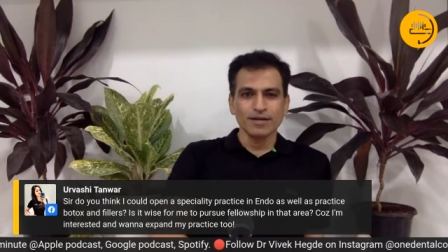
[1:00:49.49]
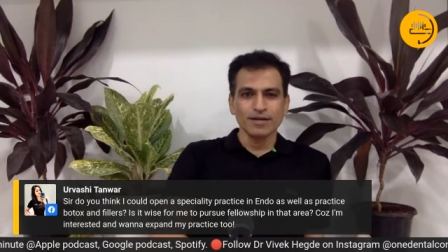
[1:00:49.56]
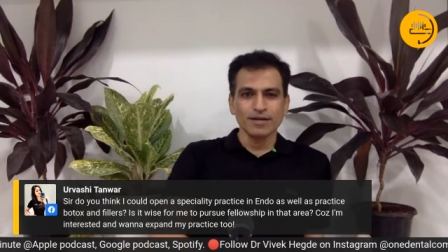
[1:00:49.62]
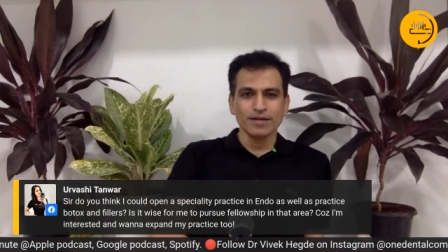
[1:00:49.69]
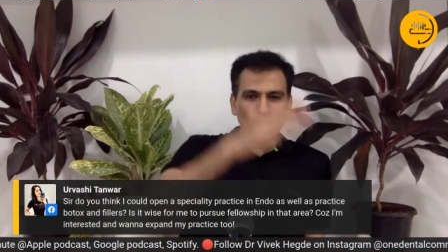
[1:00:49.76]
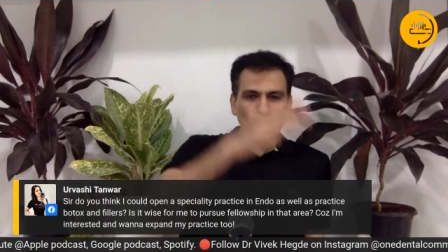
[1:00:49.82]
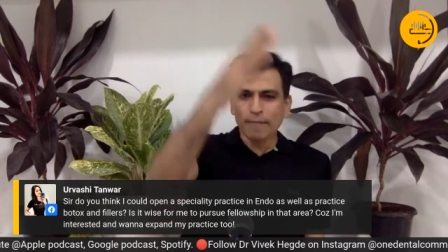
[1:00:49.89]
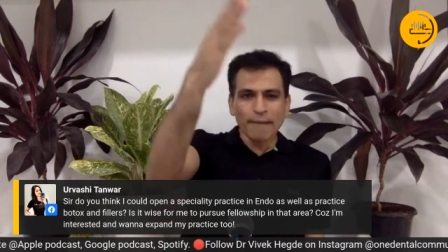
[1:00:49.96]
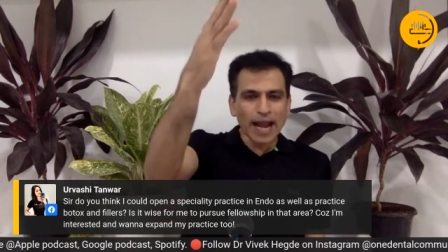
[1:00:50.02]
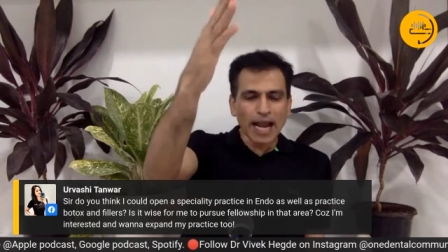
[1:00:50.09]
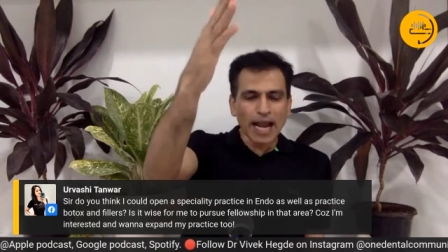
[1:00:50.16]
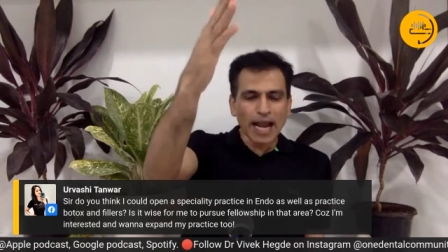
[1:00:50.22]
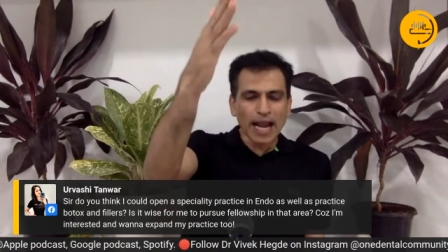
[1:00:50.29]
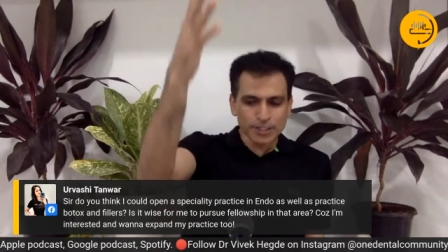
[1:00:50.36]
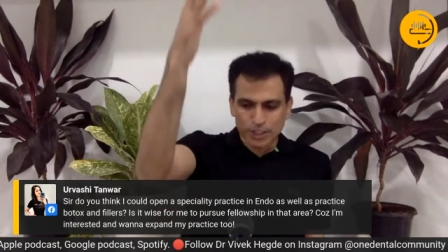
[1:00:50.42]
He's not a
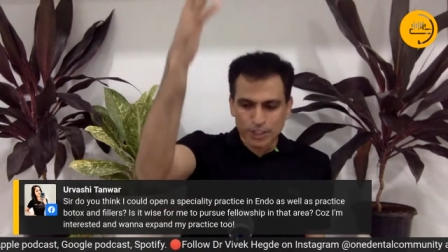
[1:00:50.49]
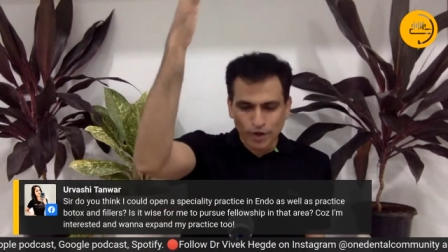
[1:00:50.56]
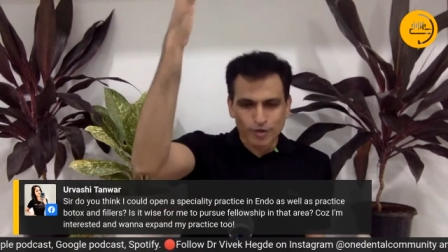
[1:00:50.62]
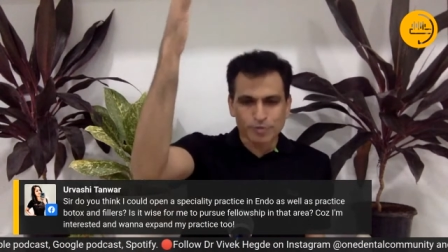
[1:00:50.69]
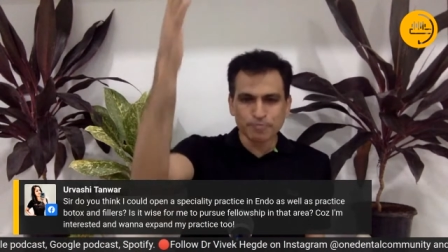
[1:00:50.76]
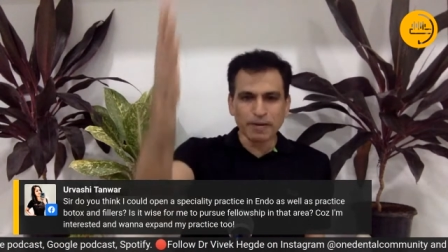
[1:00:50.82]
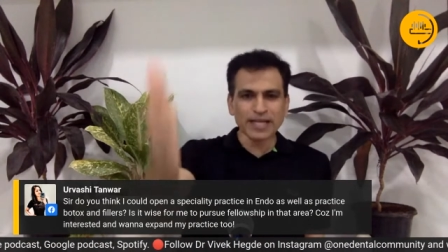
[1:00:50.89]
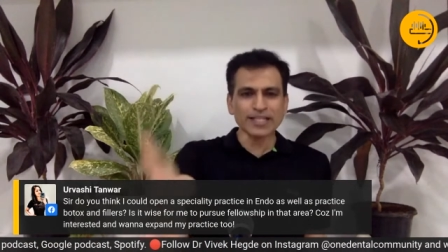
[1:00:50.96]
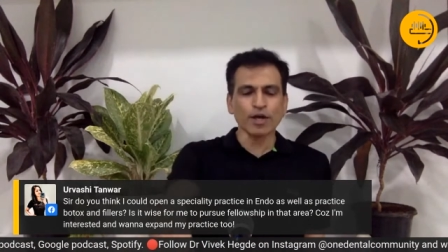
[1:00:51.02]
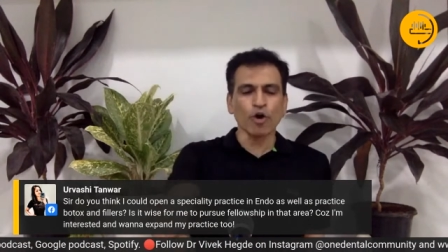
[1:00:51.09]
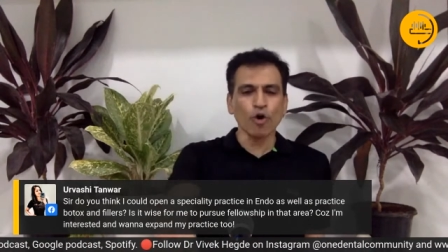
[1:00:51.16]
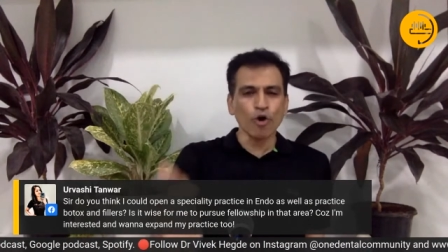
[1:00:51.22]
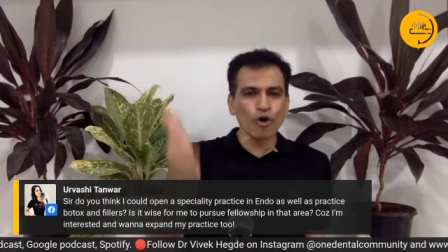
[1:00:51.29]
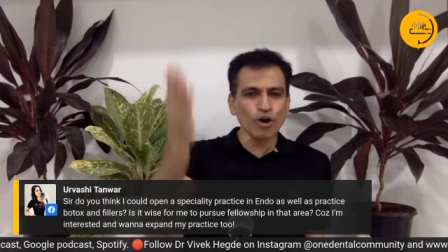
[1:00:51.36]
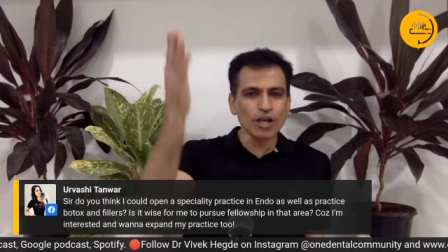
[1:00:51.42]
mad person to have spent the
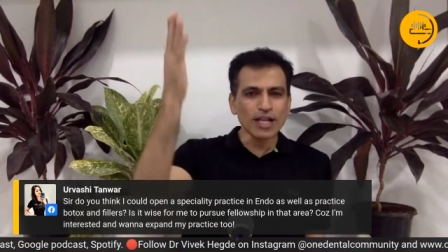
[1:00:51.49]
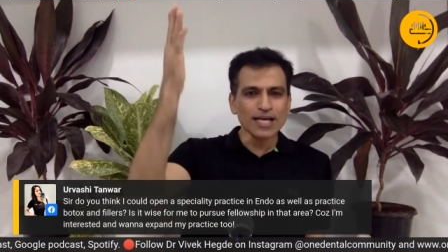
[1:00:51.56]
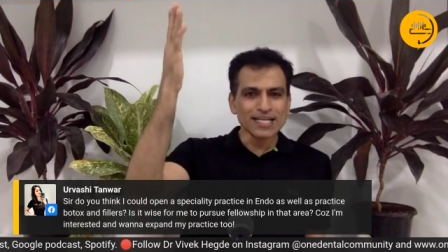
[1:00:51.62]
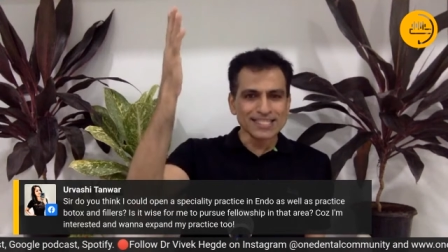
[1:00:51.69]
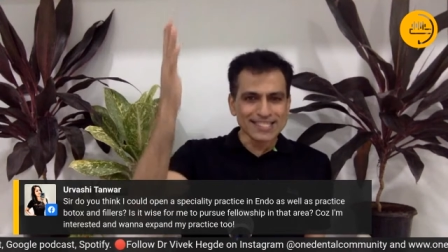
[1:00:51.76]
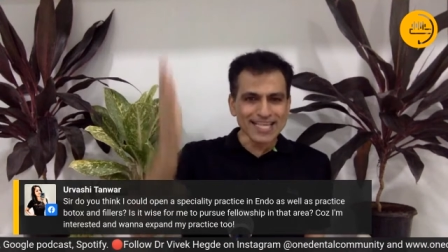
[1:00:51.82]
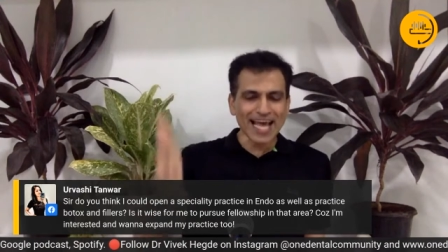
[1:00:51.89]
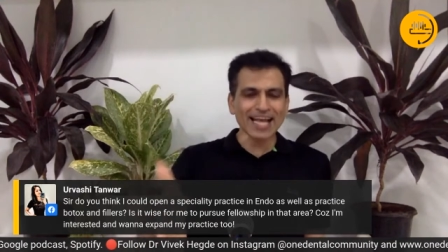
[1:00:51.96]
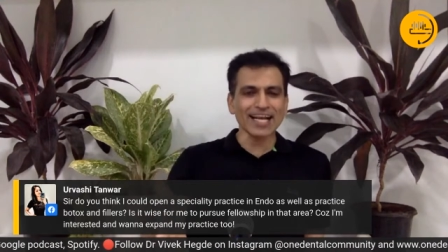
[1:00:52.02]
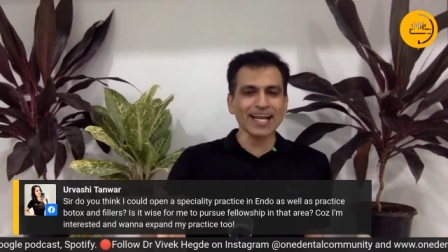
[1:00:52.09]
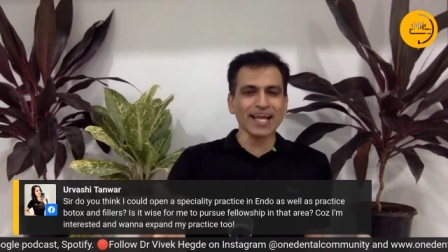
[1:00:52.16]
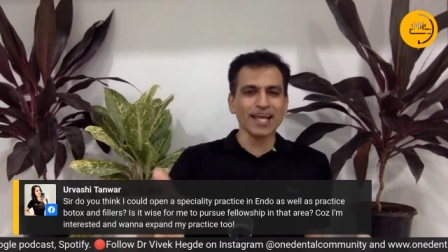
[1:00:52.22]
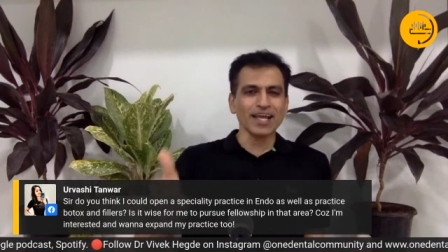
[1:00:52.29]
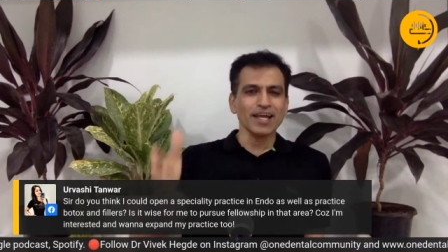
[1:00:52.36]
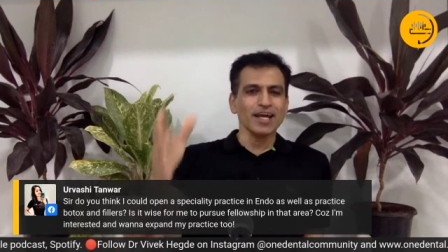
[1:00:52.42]
whole
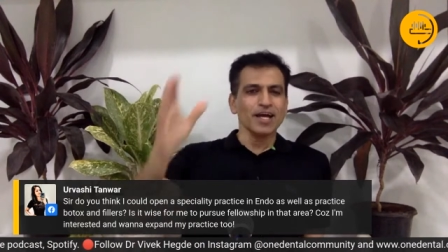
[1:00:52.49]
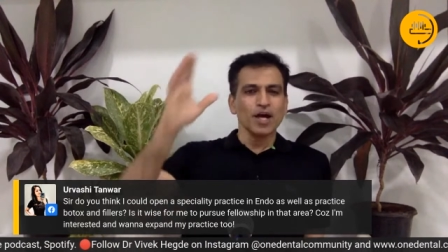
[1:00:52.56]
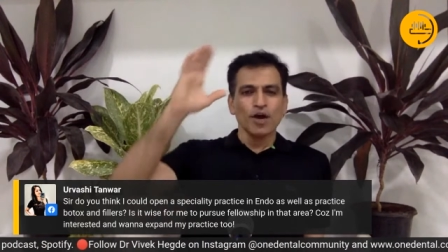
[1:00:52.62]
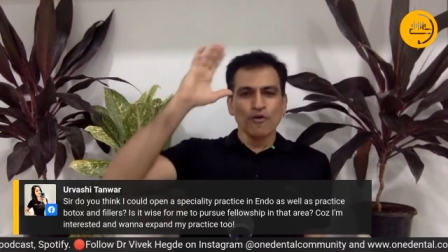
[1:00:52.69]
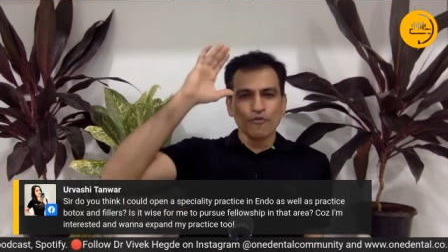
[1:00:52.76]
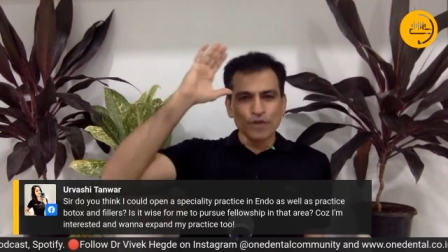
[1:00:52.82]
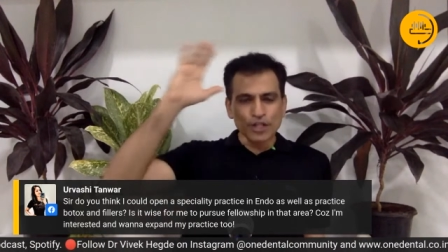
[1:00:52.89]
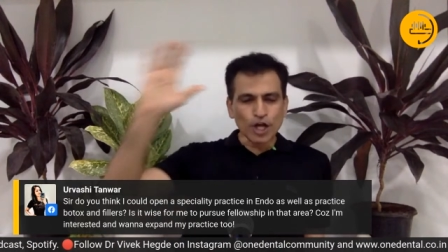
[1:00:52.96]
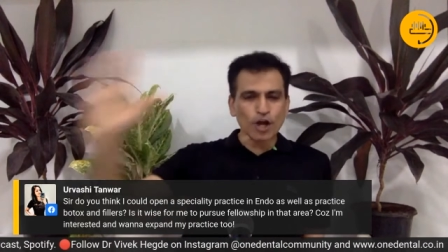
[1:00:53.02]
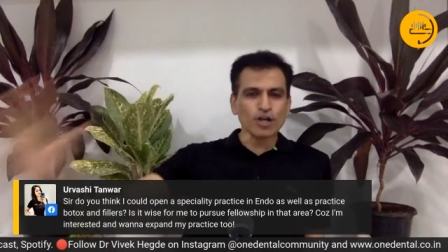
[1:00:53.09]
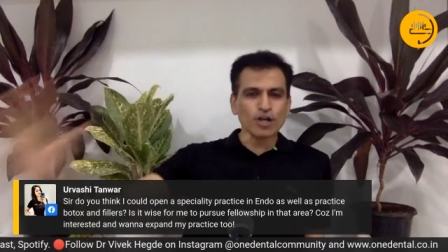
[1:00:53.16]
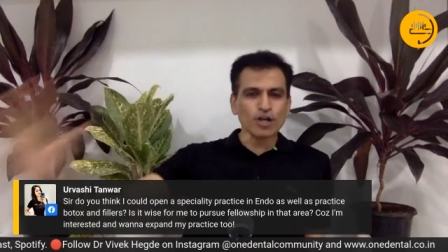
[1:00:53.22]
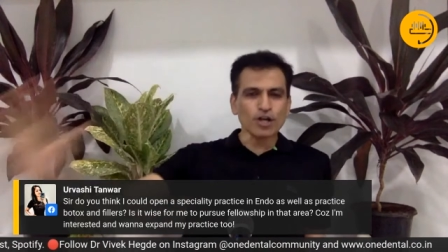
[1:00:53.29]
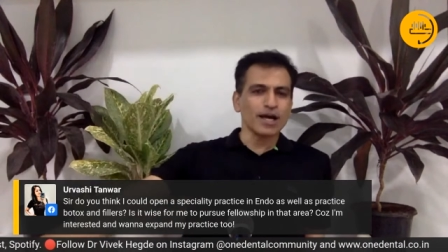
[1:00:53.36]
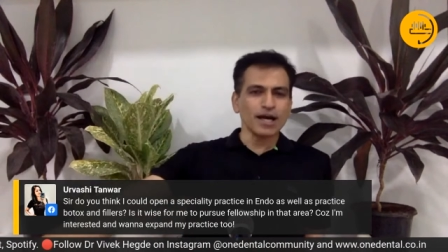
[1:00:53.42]
Saturday
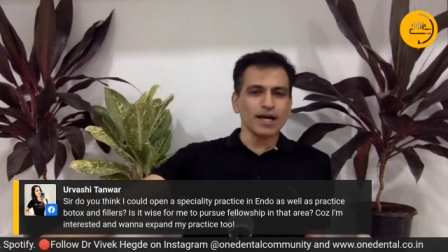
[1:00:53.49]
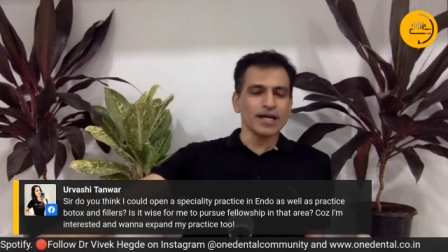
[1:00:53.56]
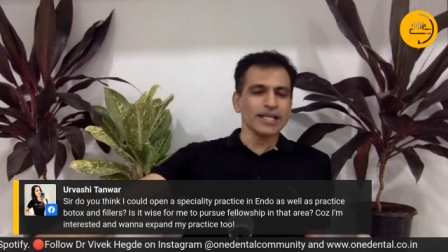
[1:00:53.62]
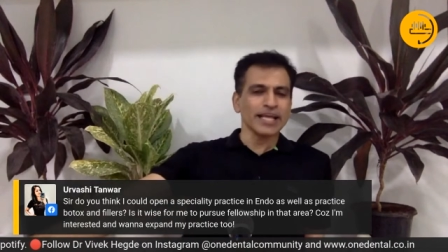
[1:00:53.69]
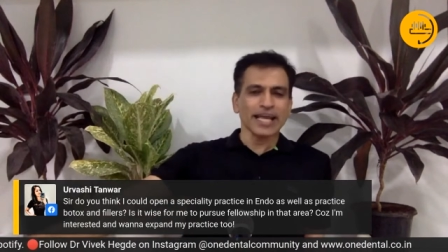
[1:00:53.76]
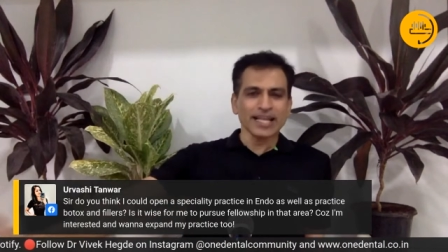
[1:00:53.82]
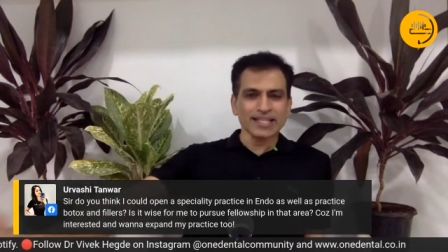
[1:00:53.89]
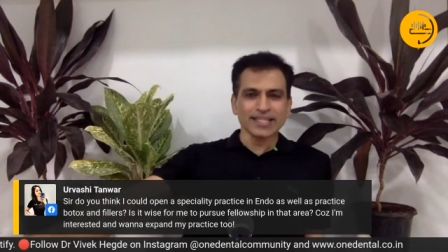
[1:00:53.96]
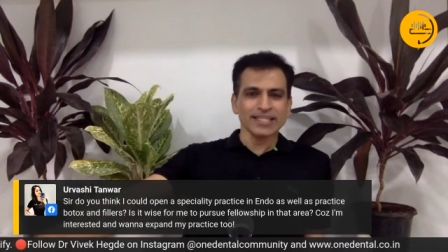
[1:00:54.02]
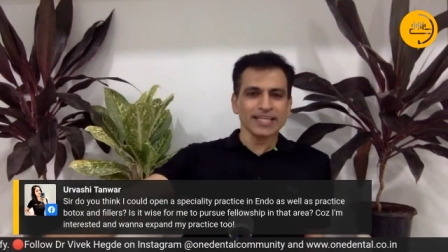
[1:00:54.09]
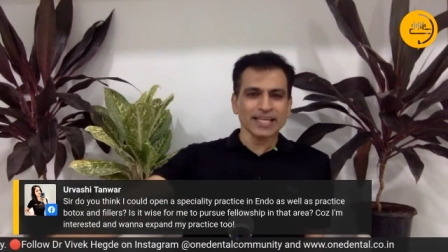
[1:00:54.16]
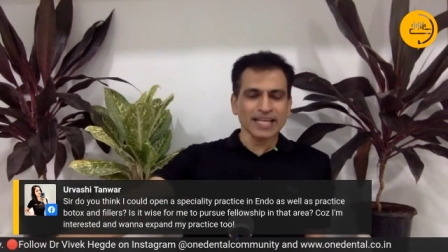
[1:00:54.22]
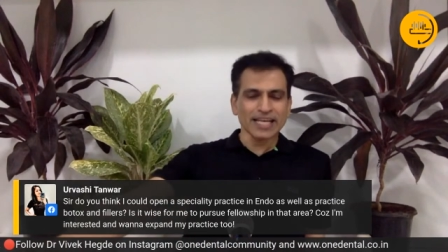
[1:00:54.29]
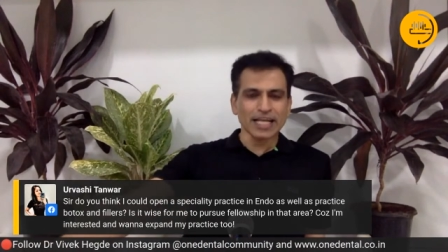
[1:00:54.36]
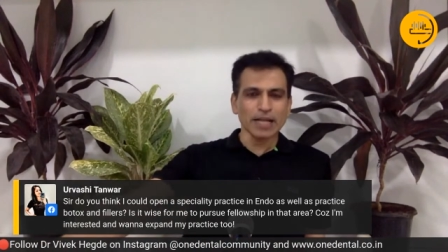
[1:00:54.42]
without earning anything in the
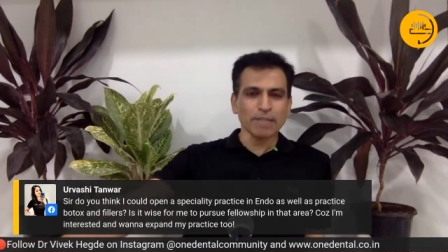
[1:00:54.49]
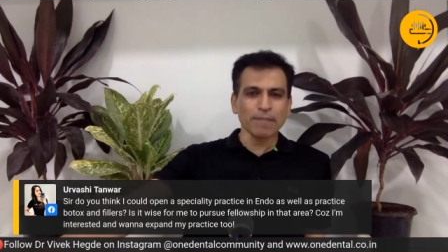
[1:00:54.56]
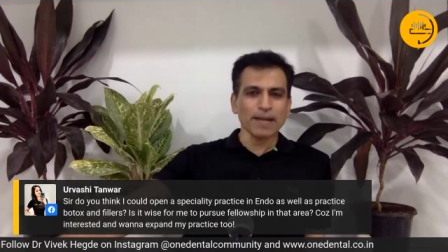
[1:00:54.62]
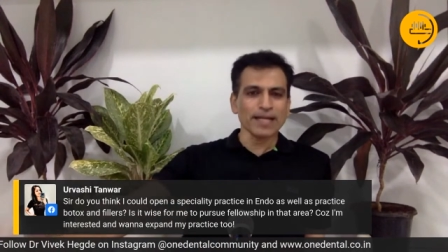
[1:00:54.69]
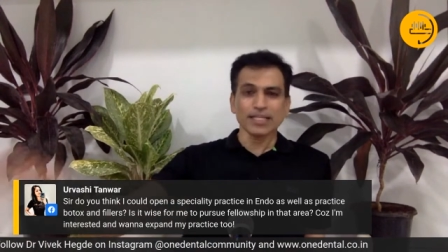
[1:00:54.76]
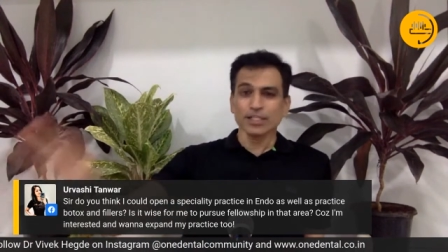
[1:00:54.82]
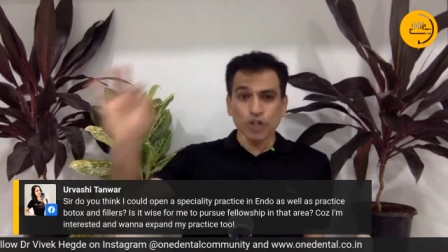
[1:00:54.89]
clinical practice.